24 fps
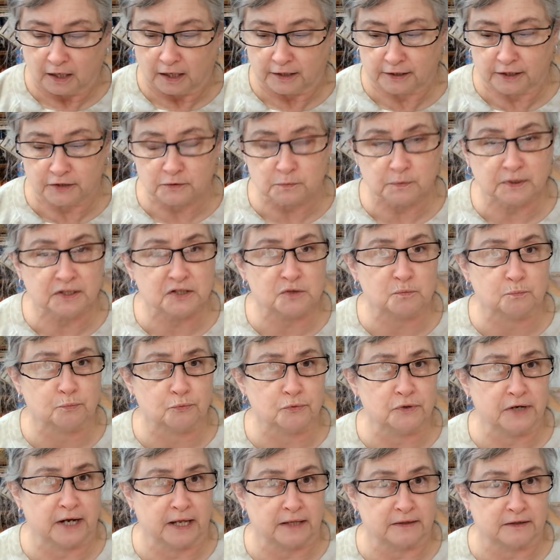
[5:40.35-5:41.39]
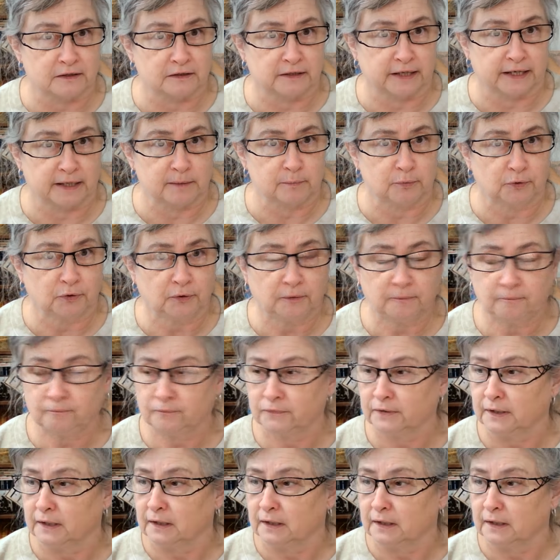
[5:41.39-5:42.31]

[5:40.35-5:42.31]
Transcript: Another one is Brunette the Label.